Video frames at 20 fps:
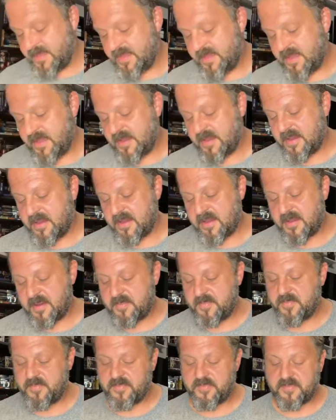
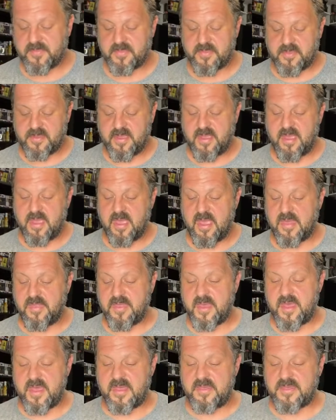And
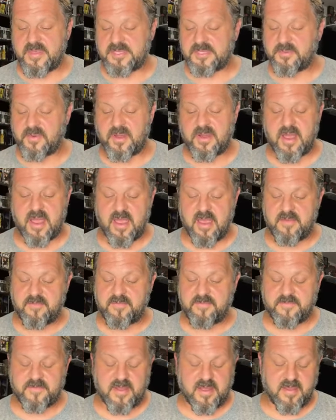then this one,
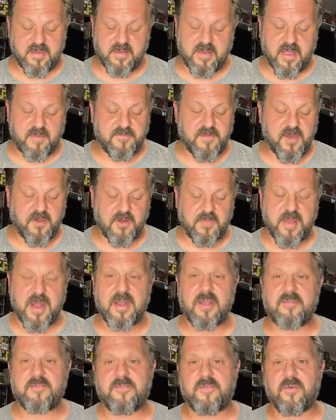I've known
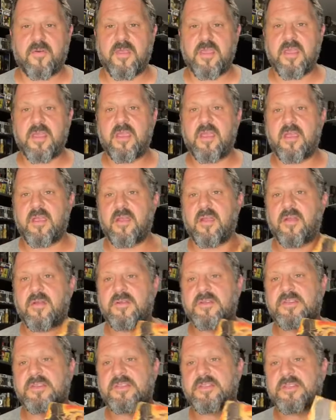about it for
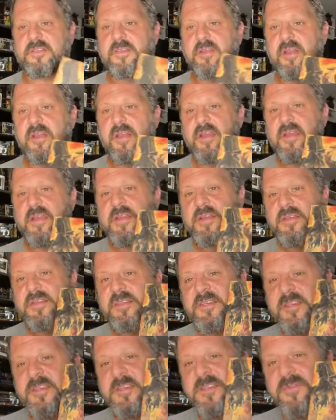years.
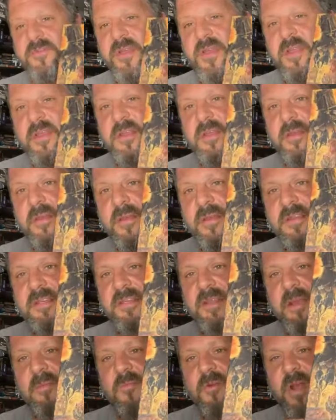Six String
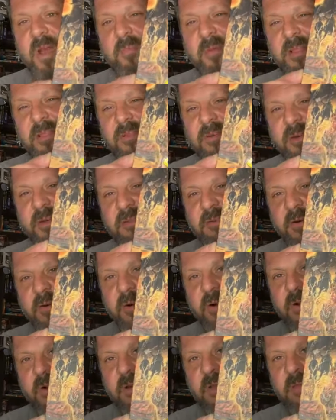Samurai. I mean, look at the
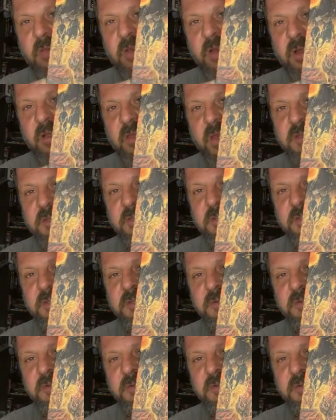art on there. That's just